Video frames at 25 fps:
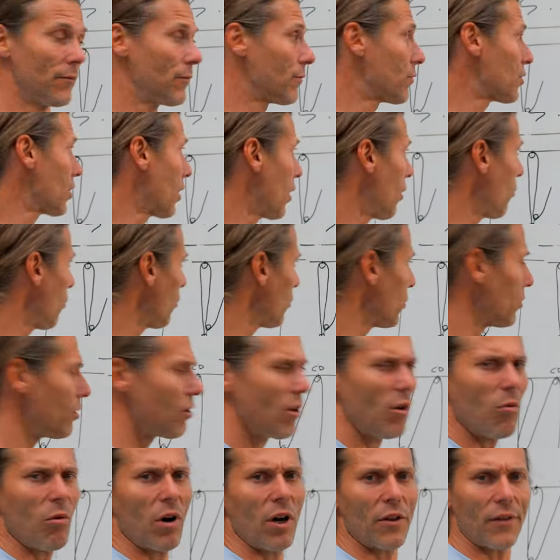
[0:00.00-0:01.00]
So, you
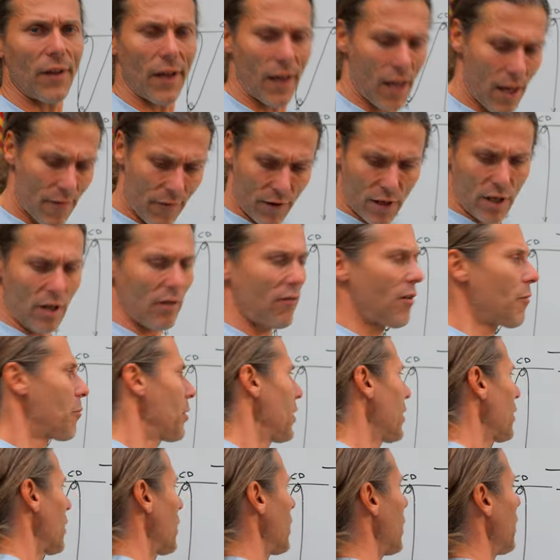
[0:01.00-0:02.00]
know what, I have a
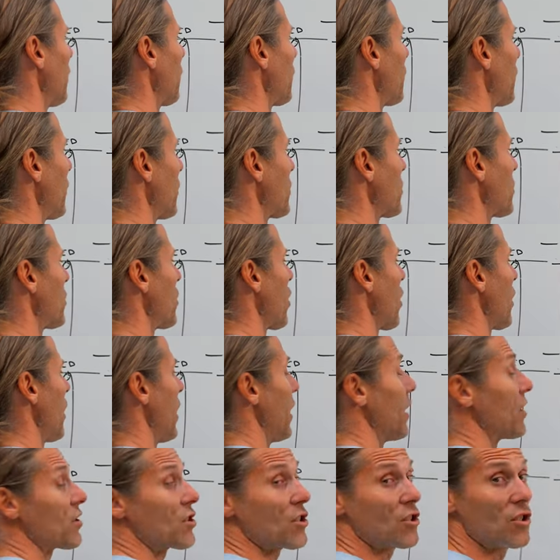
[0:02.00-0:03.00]
carabiner left, it's, ju
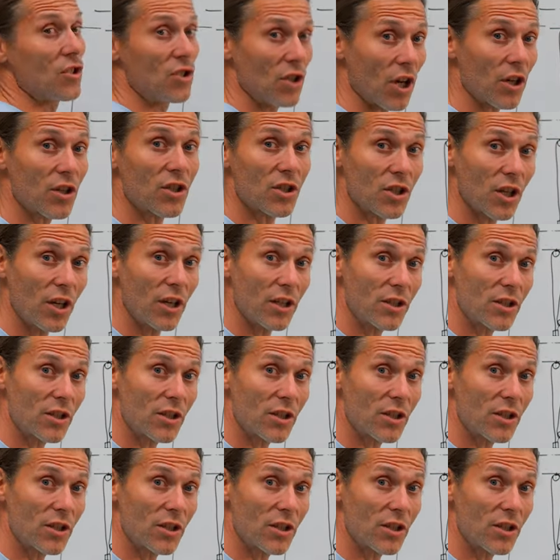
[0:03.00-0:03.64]
it's just a